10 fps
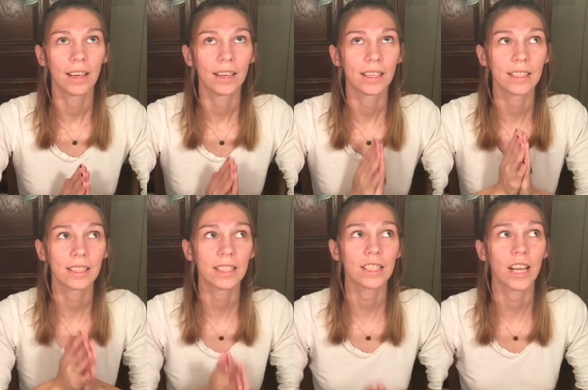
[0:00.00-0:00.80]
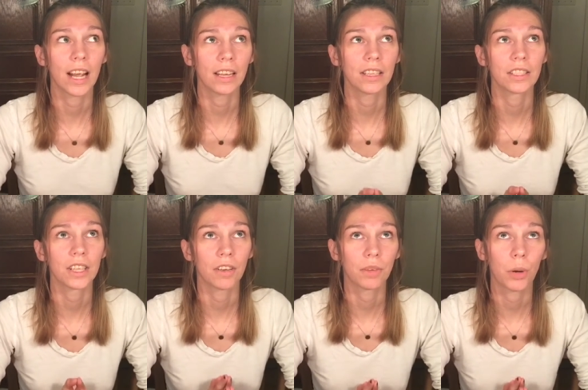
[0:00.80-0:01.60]
this is the challenge
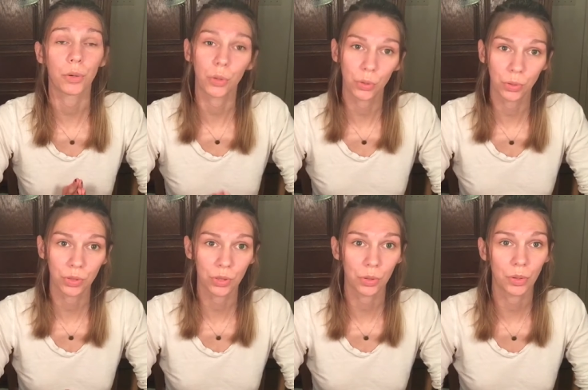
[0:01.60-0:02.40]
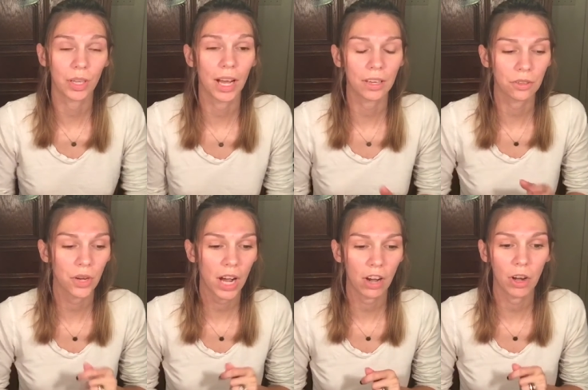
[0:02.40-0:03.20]
of going old school. I don't know
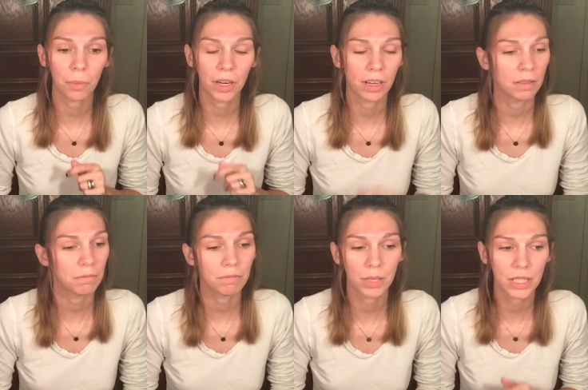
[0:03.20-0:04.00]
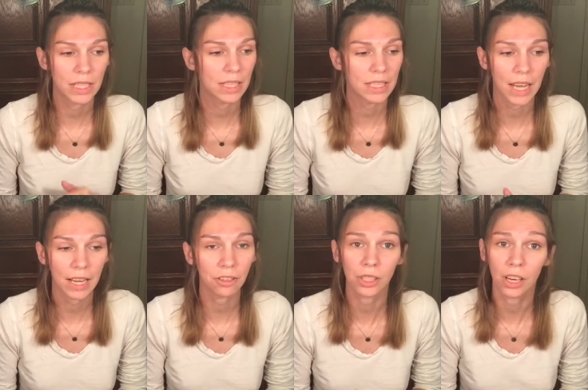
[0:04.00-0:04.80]
how I'm gonna present the
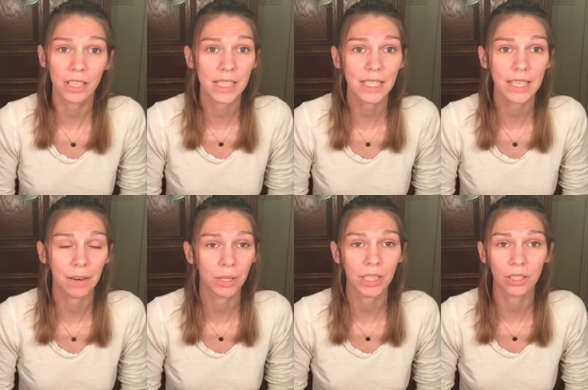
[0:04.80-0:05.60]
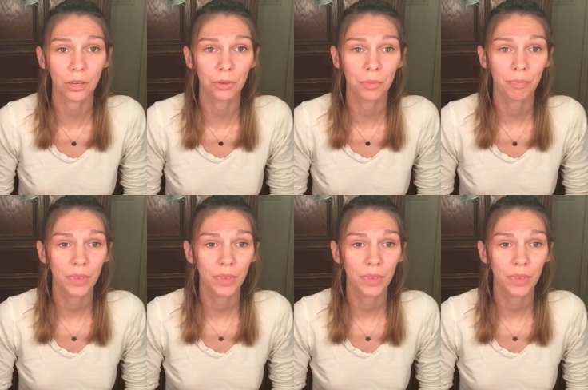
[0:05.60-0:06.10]
title, honestly, I really don't.